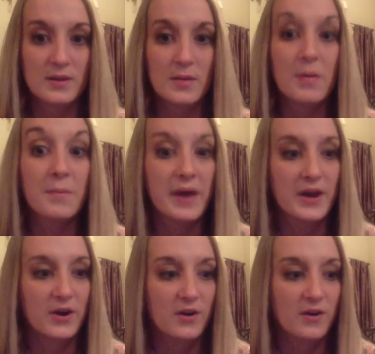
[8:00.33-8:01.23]
but
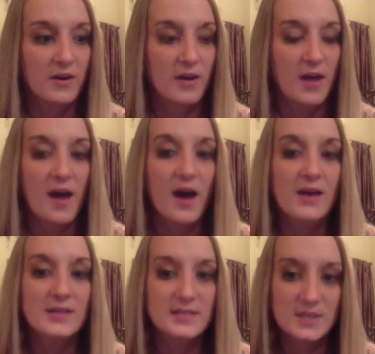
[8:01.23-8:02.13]
better. A
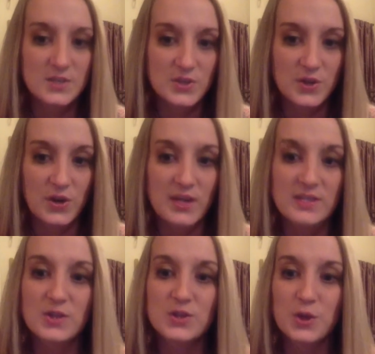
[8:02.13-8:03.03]
sister is a
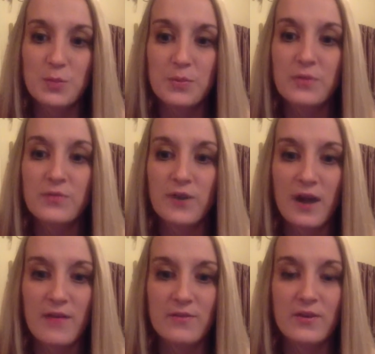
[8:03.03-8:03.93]
super
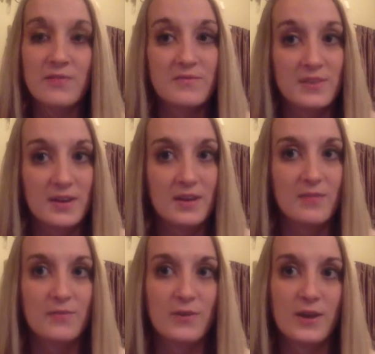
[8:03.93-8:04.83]
forever infinity
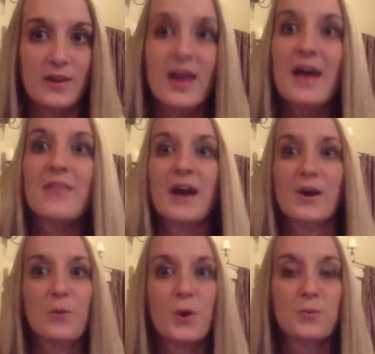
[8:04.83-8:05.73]
friend. That
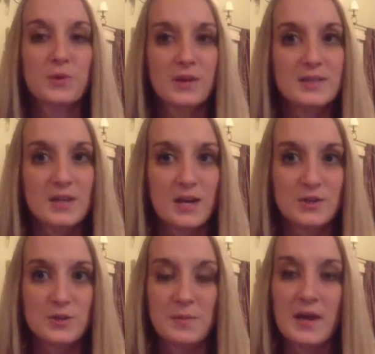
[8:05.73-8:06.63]
quote really
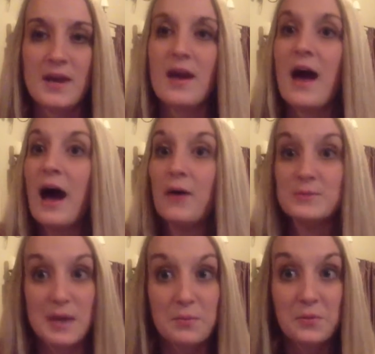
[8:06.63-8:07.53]
touched me. I was
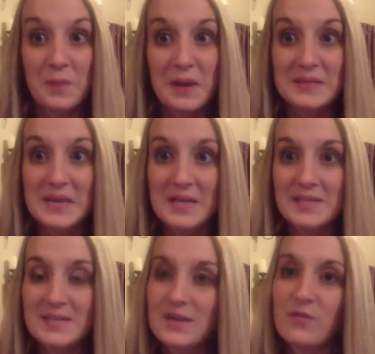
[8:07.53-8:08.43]
able to make a
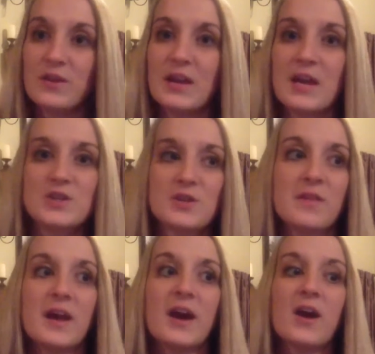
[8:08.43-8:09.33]
text-to-self connection
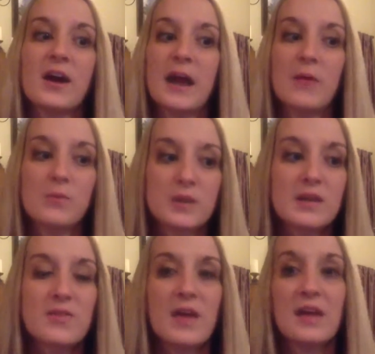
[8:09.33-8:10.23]
there, and I really
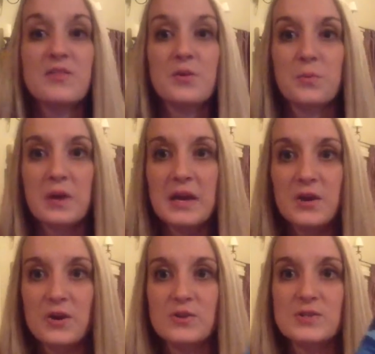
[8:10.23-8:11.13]
think that
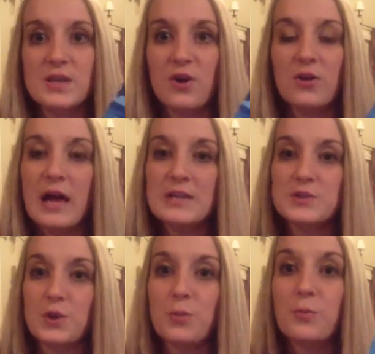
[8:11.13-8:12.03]
readers in our
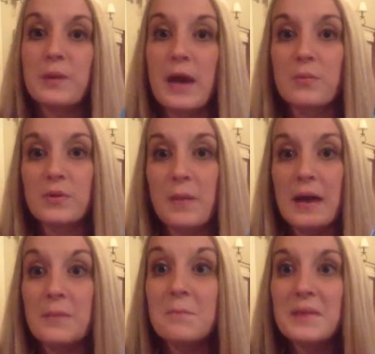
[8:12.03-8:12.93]
classroom will be able to make
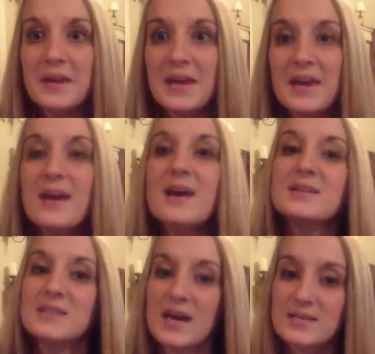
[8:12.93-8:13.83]
many
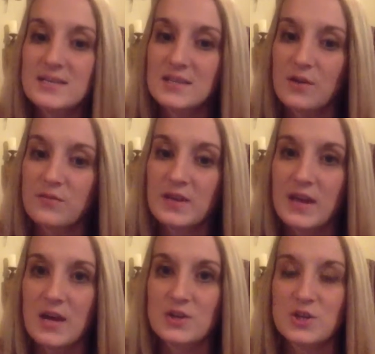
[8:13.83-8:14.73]
text-to-self
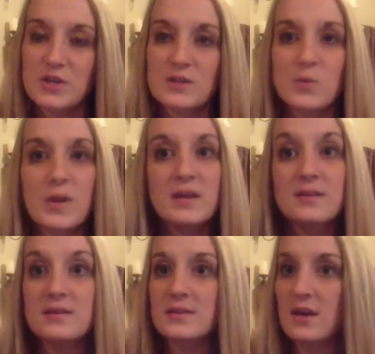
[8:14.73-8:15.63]
connections. We can
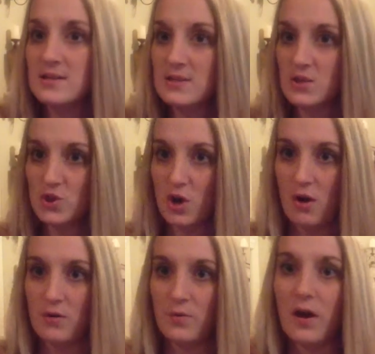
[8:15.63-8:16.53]
discuss the
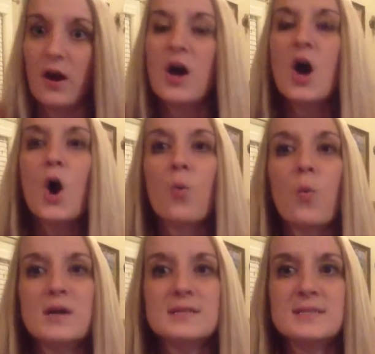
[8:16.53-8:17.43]
genre.
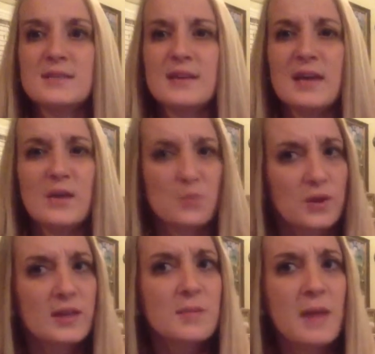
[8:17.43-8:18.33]
Was it
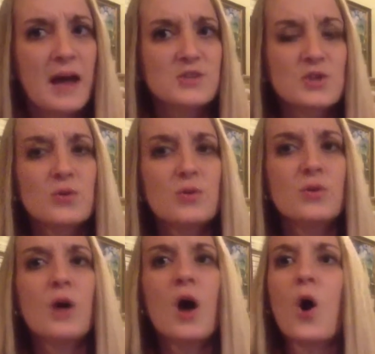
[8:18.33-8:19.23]
really
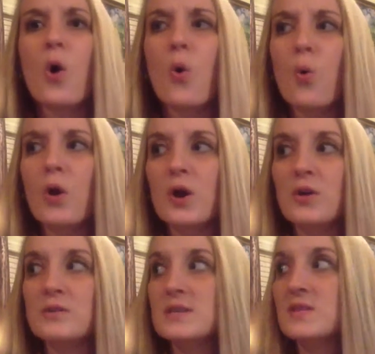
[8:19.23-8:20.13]
magical, or
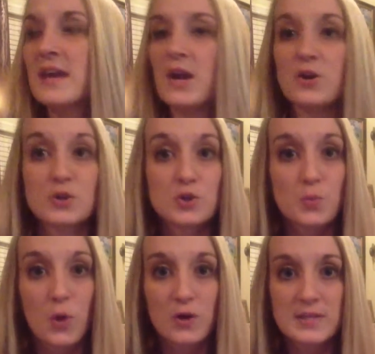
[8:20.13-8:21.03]
did the characters
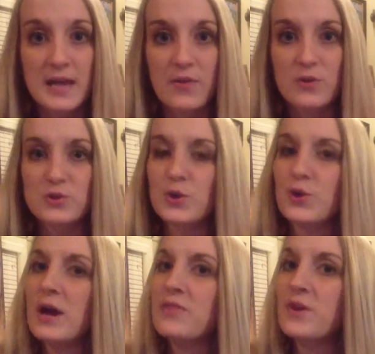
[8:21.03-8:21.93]
work together to
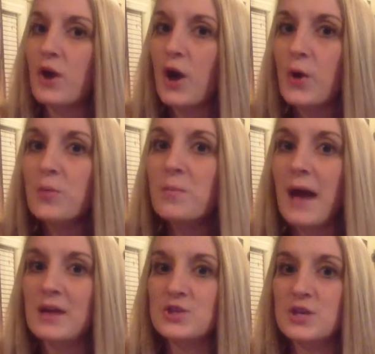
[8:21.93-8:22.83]
create their own
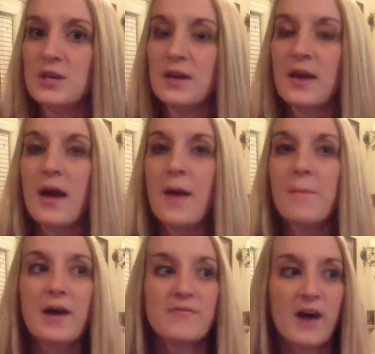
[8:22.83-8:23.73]
magic
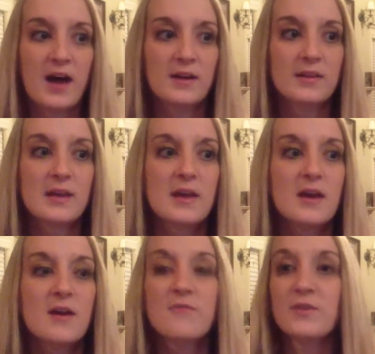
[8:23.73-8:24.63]
by finally
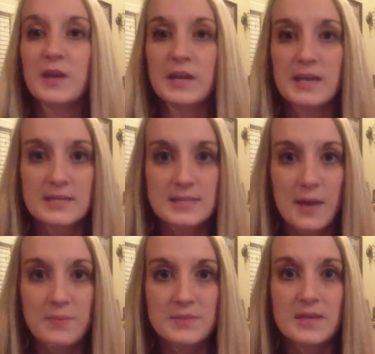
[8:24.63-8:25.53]
feeling
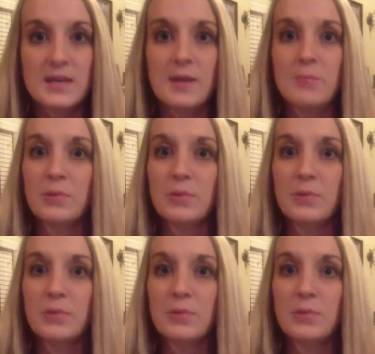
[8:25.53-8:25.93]
accepted and